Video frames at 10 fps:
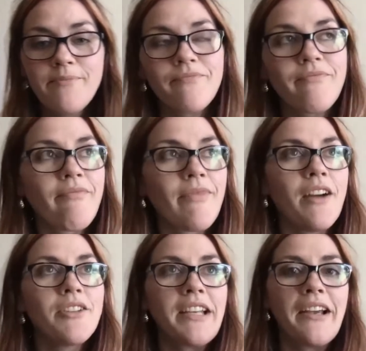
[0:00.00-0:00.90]
I
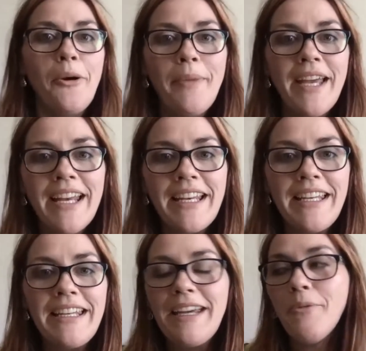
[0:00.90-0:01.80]
was like, oh man, I
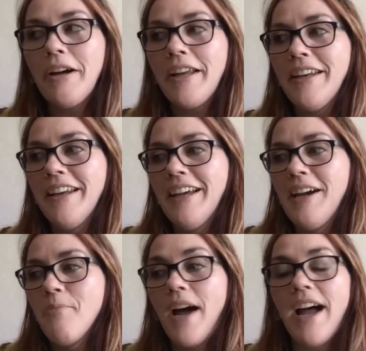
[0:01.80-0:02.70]
need to get one.
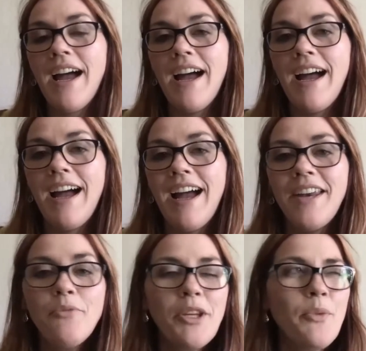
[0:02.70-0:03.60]
But I
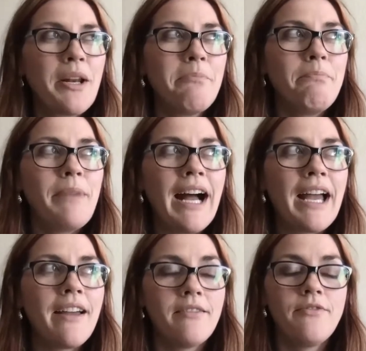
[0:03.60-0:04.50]
didn't really want to
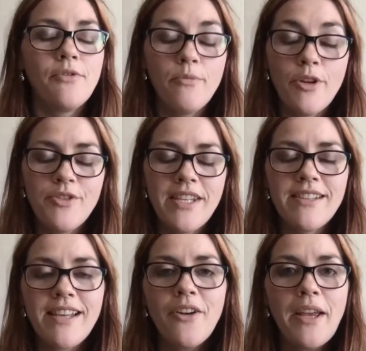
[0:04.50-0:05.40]
buy it for most
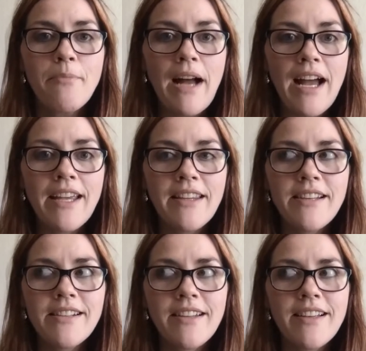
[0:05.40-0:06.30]
things. I don't like buying
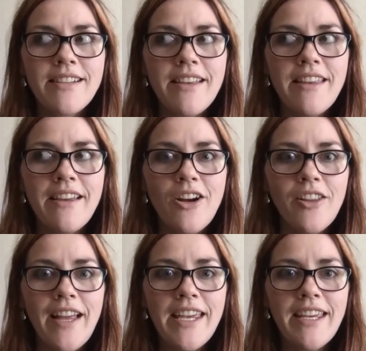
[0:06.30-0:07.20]
things unless I think I'll
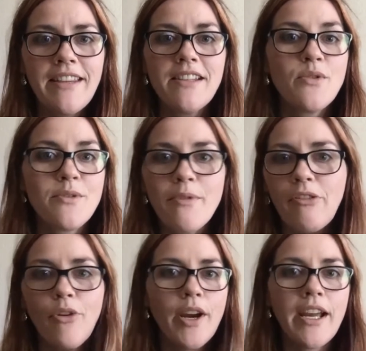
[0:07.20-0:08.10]
like it. And this was
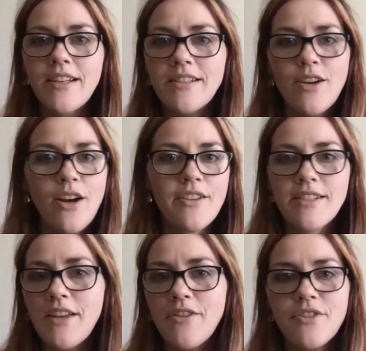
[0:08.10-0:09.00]
before I got into all
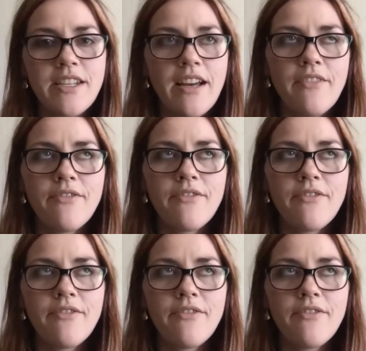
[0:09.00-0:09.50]
this other stuff.